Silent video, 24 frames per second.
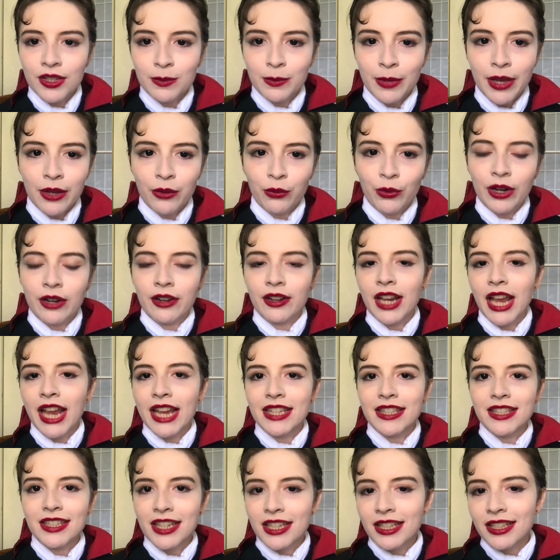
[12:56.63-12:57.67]
bed wearing a
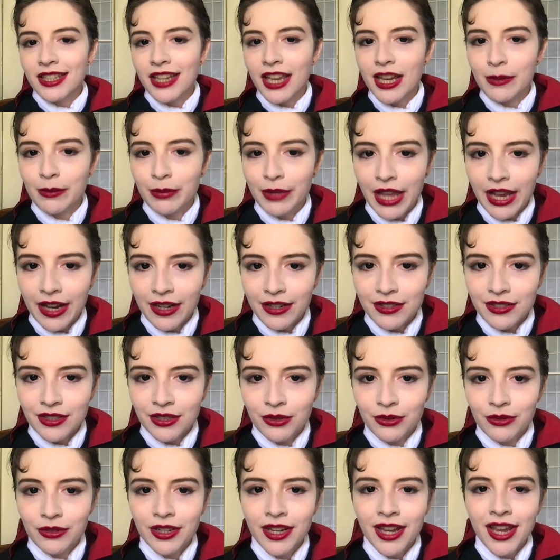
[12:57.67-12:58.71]
skin-tight black
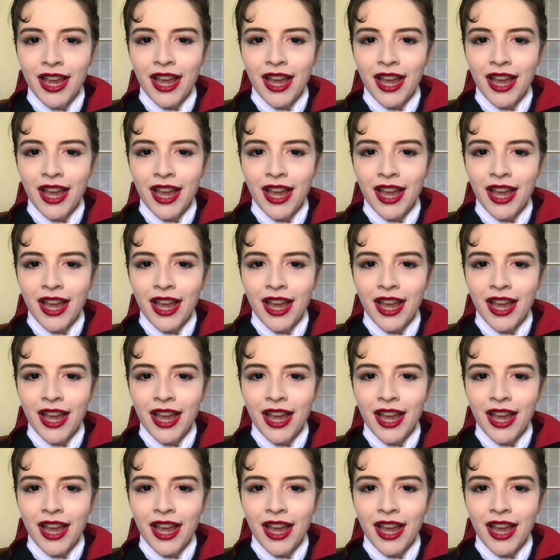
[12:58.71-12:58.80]
suit,